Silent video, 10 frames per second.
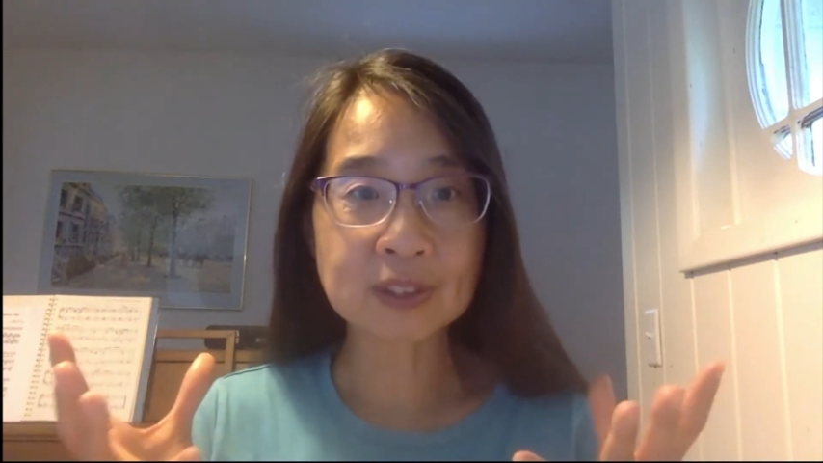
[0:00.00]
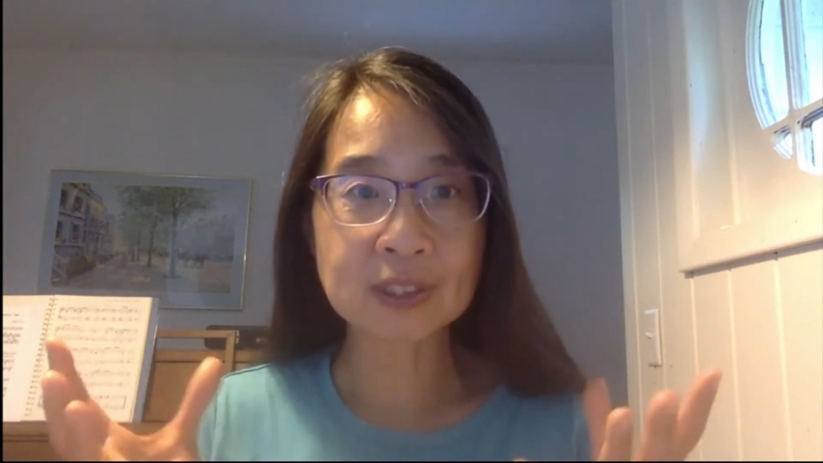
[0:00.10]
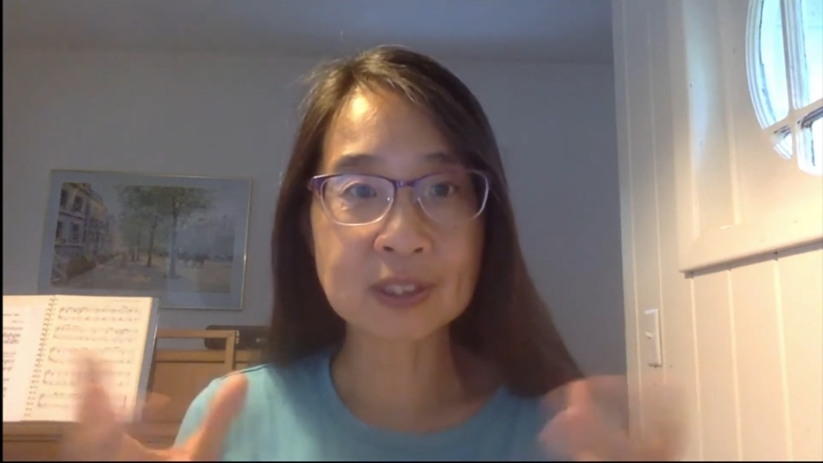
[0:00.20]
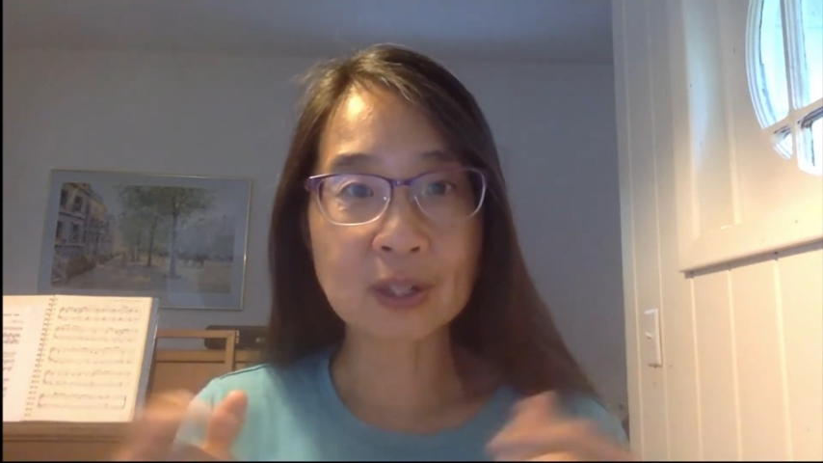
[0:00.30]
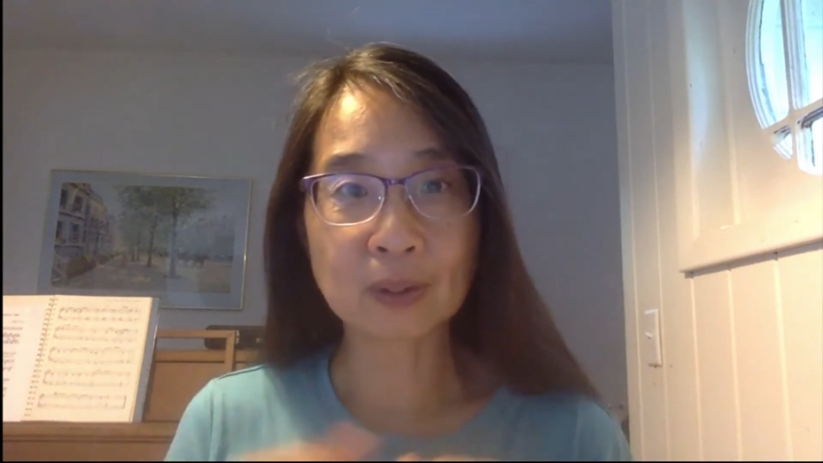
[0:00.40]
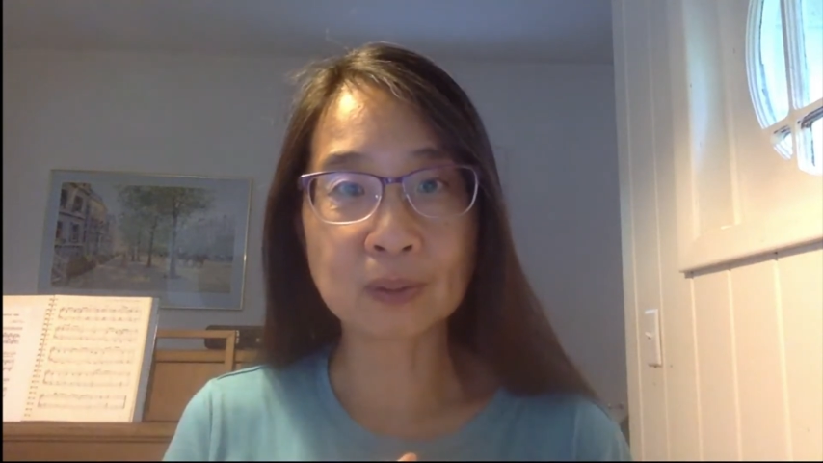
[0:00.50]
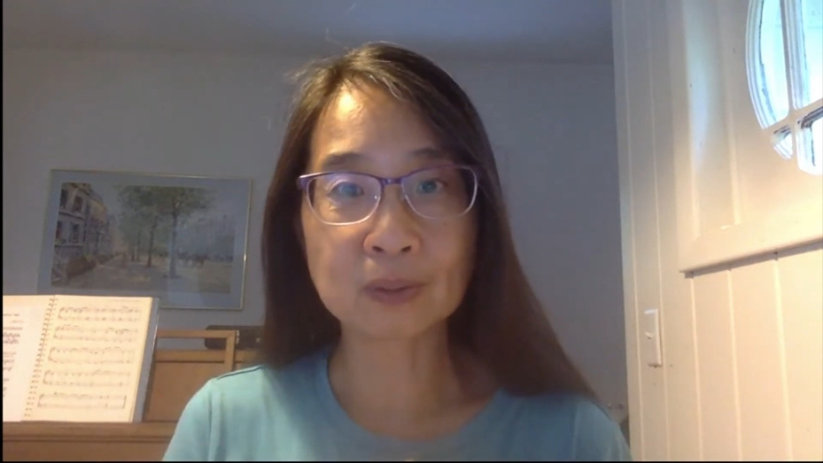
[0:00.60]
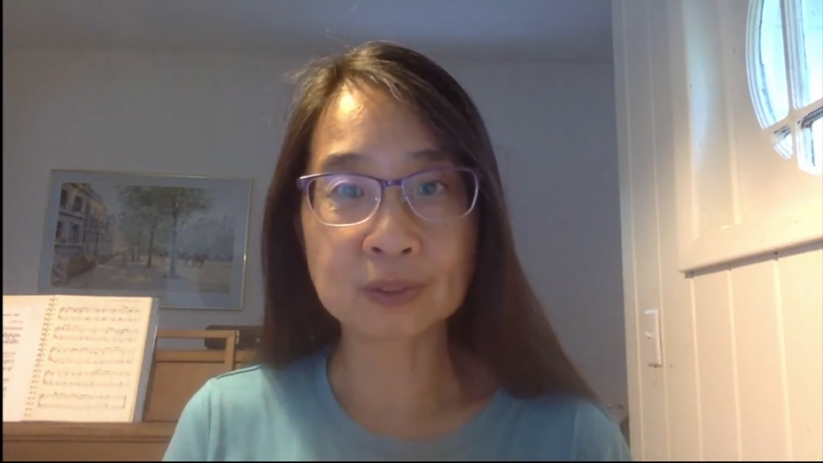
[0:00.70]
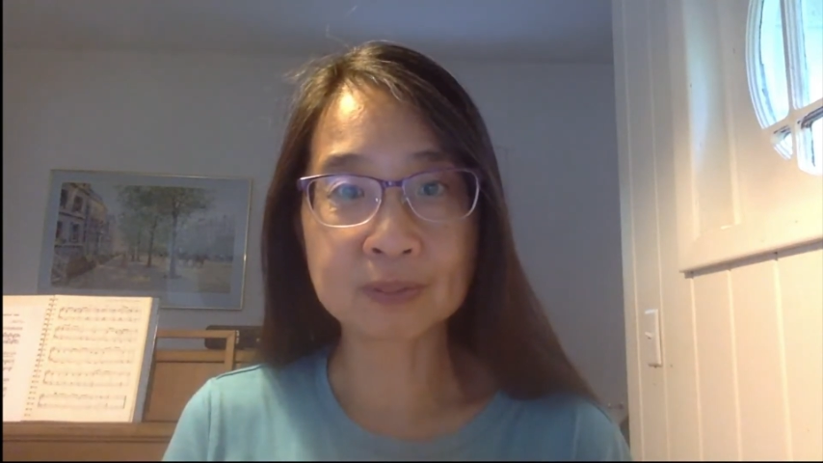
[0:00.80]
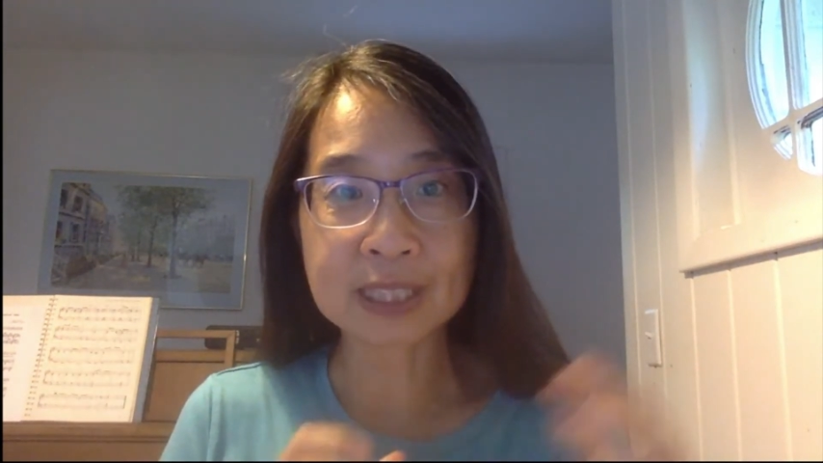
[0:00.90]

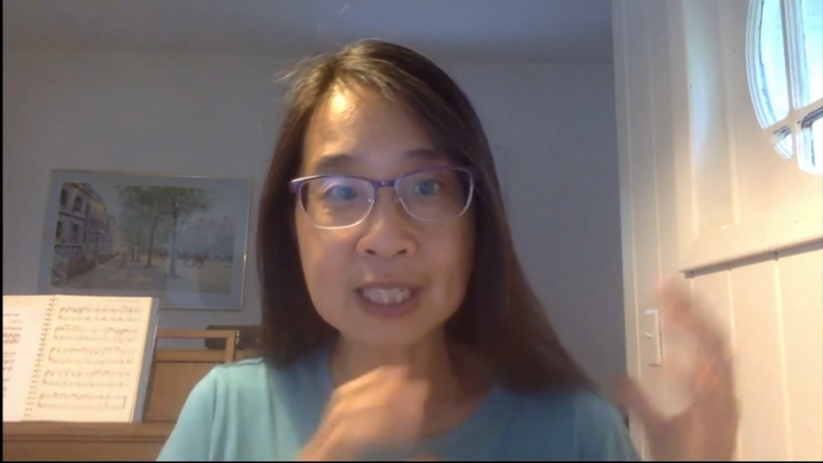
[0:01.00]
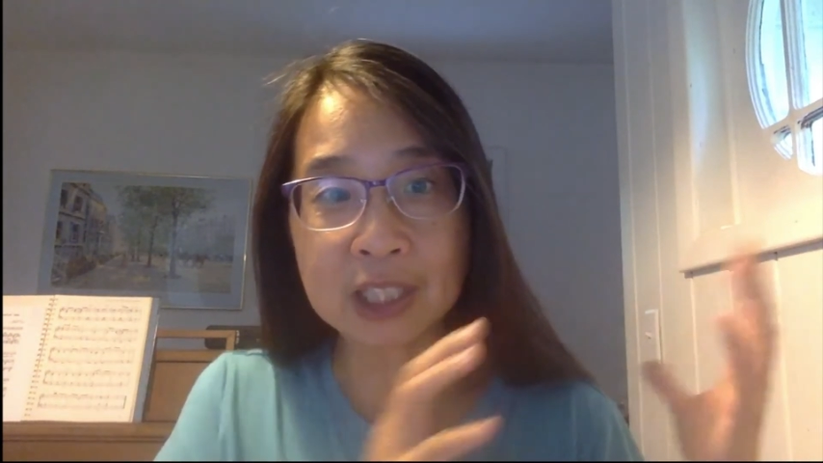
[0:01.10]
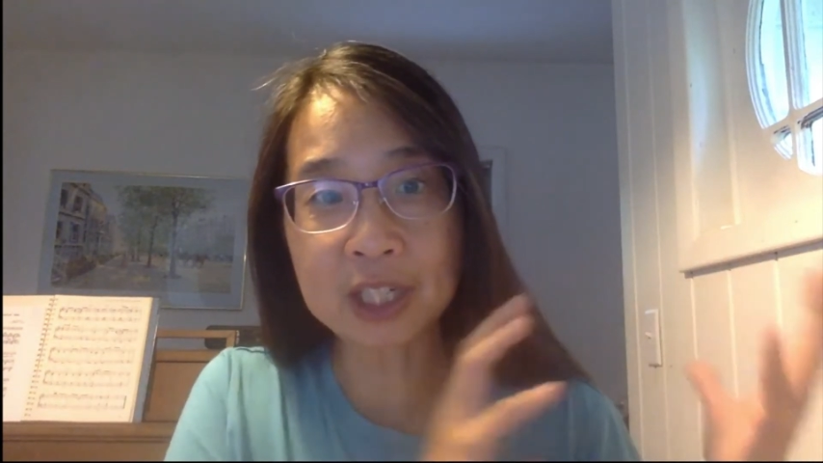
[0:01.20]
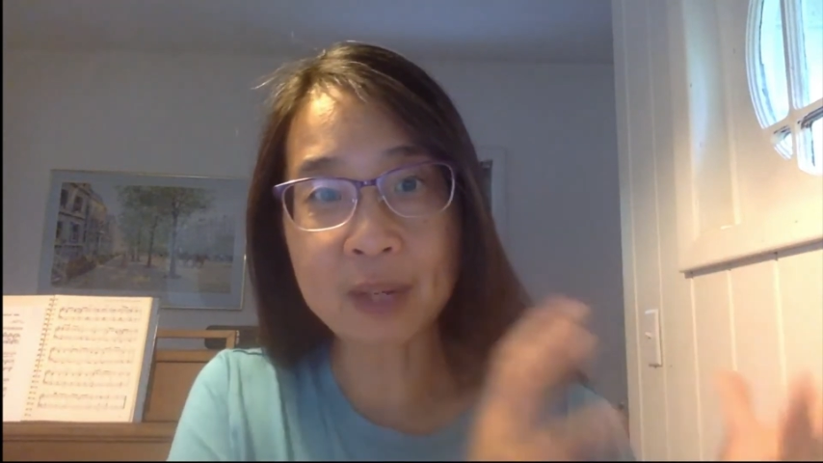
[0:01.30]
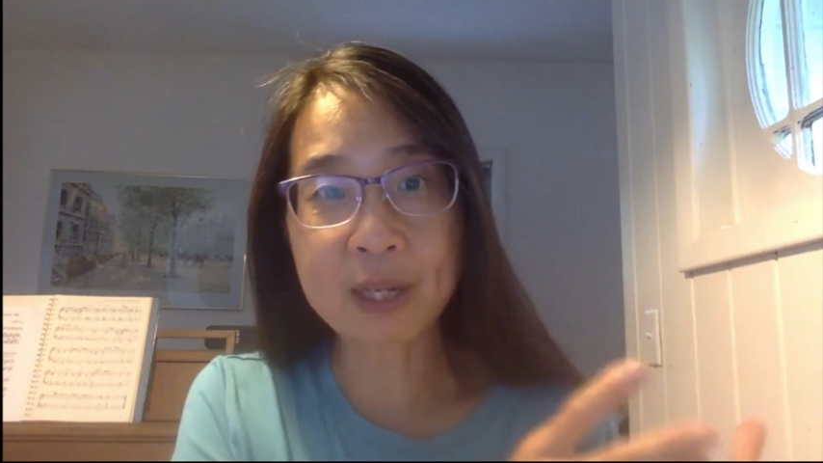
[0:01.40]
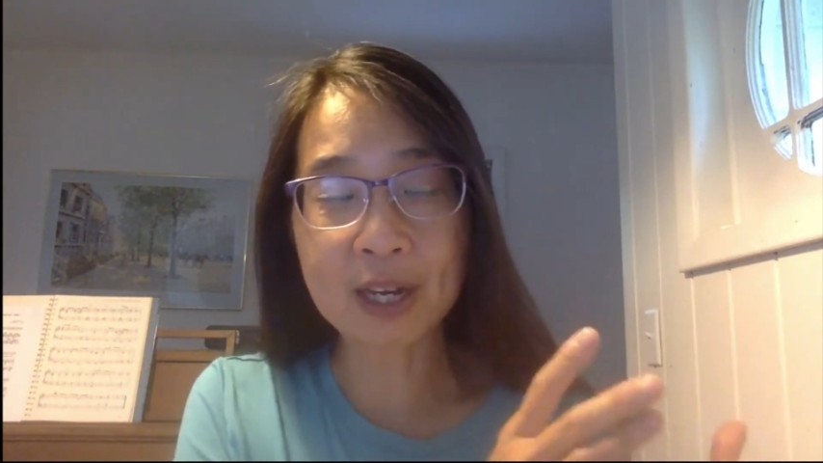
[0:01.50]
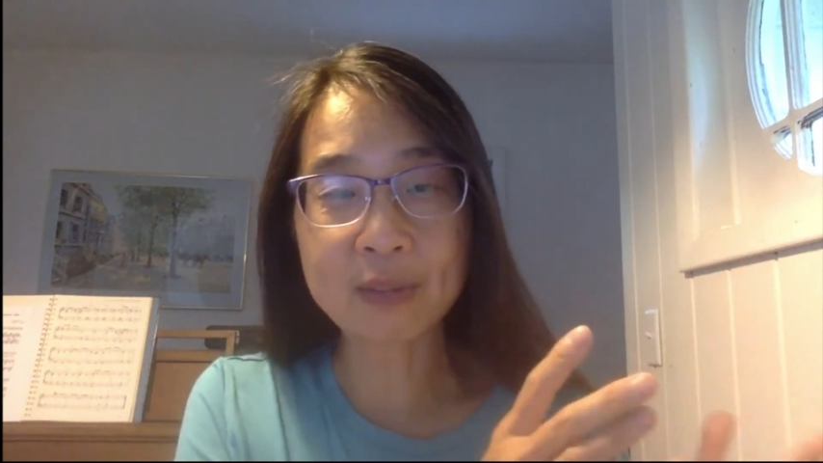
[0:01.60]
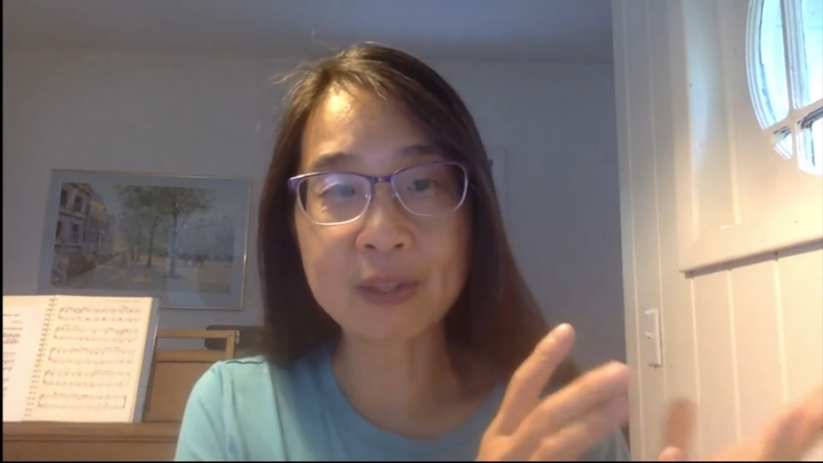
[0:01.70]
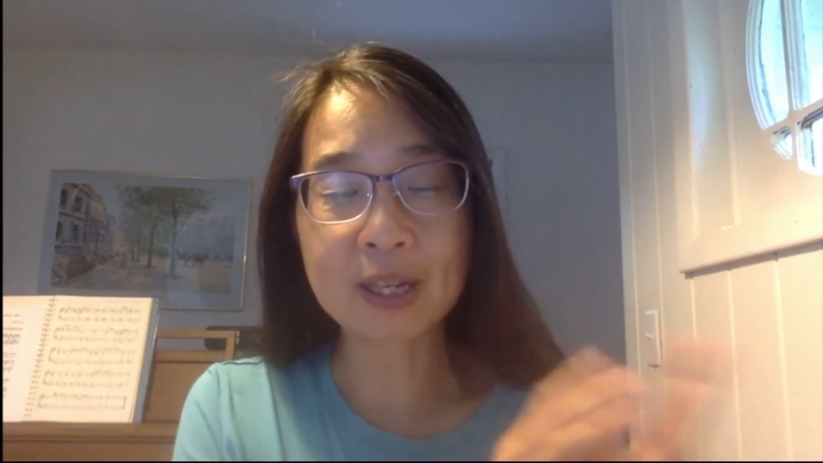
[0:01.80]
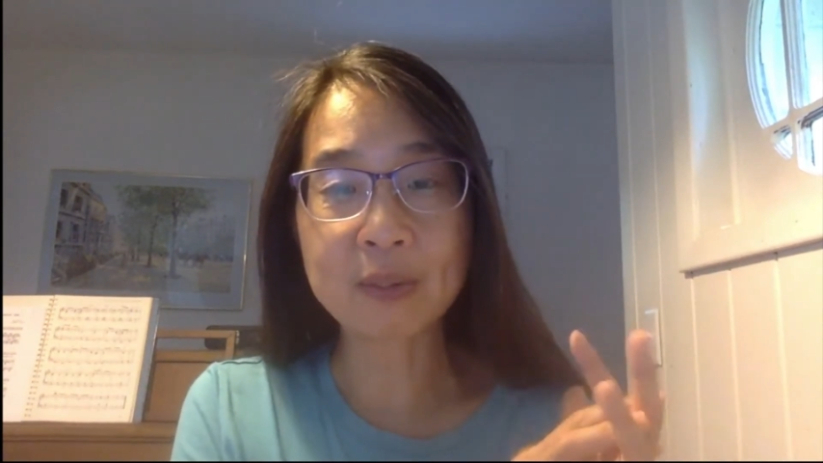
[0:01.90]
So my day job at
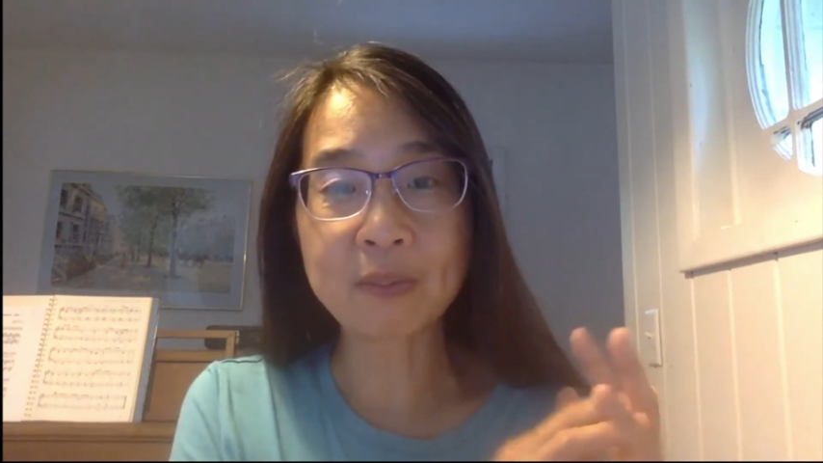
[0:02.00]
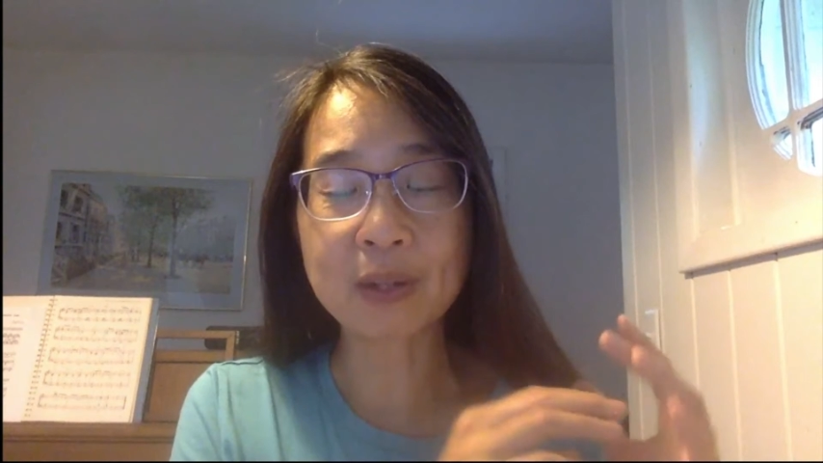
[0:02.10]
IBM,